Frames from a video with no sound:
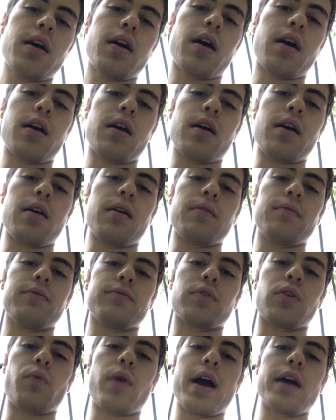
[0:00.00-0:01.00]

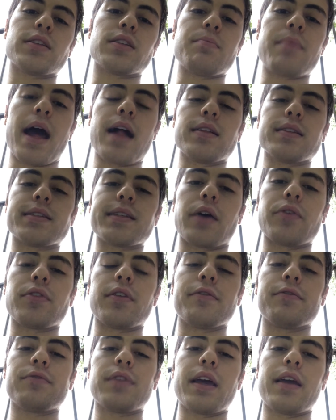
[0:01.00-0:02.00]
for a while to balance out
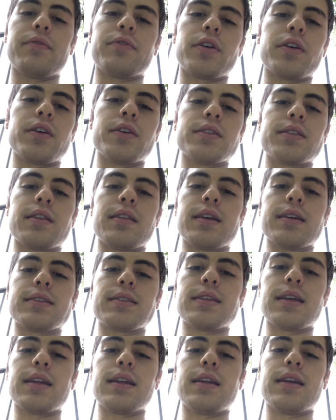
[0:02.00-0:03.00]
the flavors and the
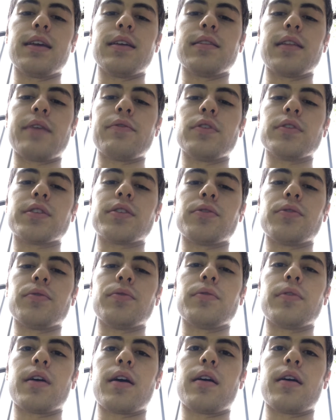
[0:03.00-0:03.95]
acidity level to